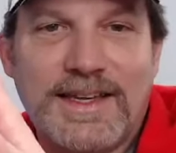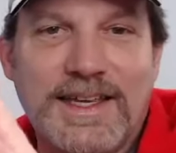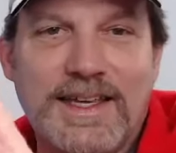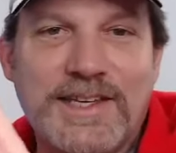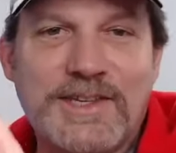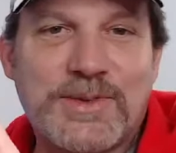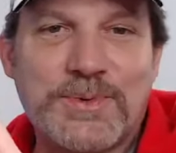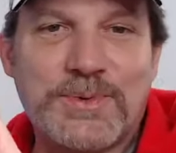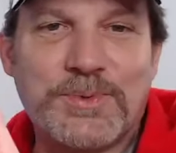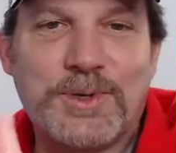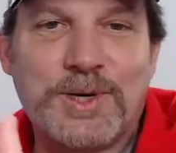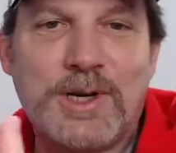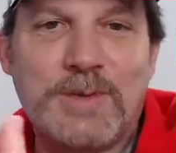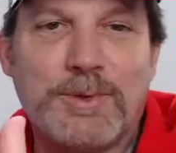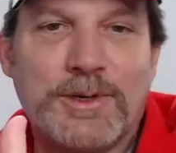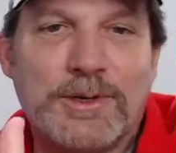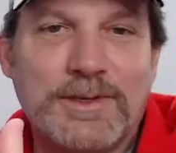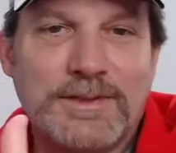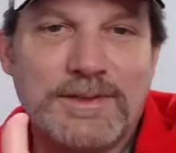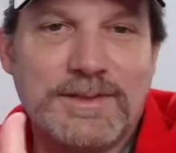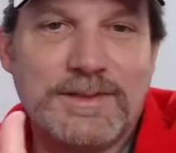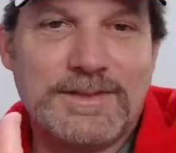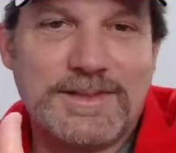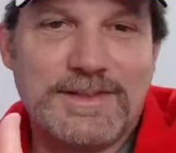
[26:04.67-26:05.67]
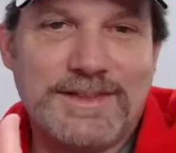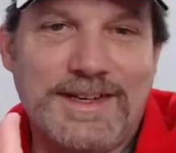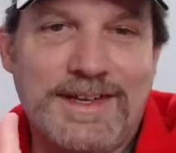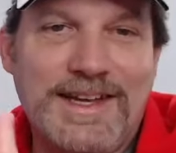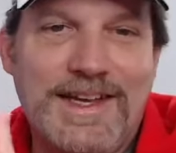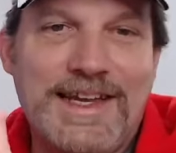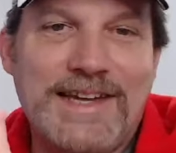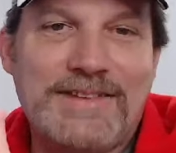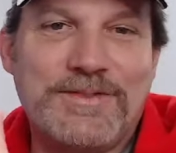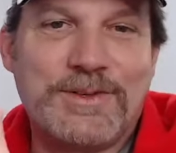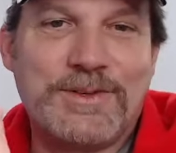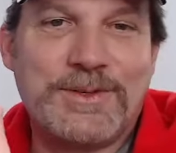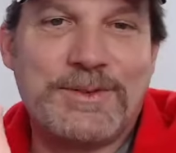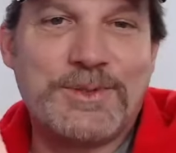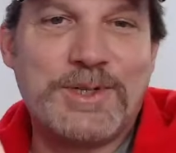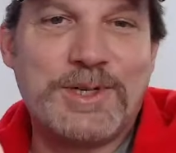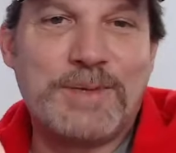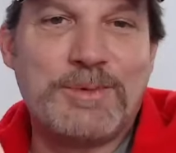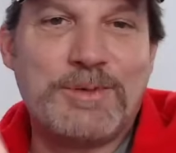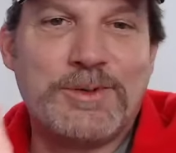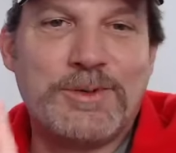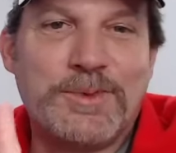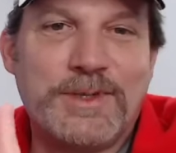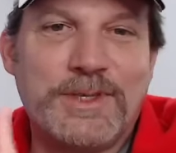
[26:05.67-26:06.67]
It's rubber. I have a
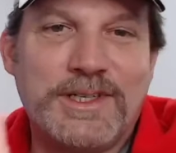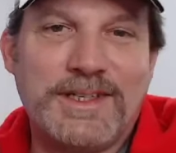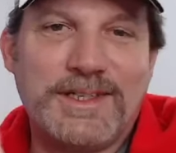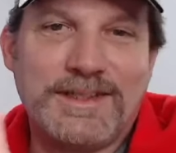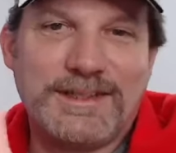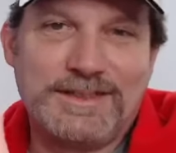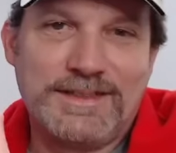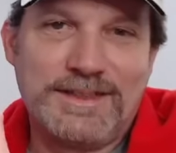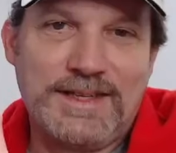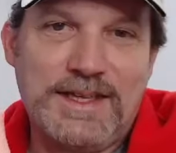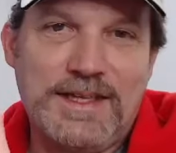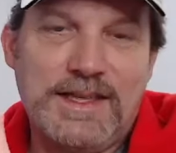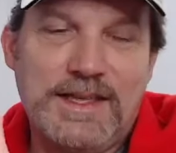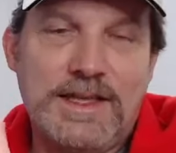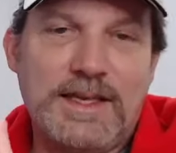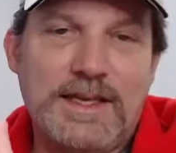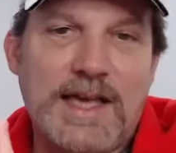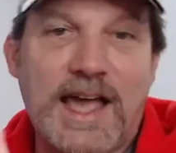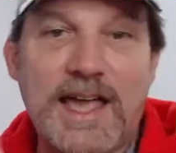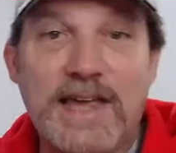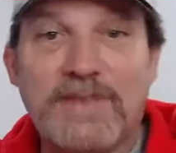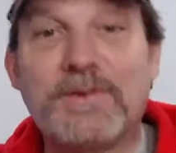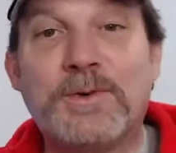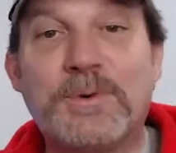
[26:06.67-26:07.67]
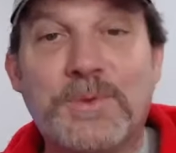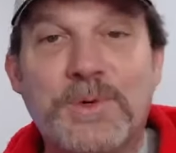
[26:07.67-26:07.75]
rubber ring. I have a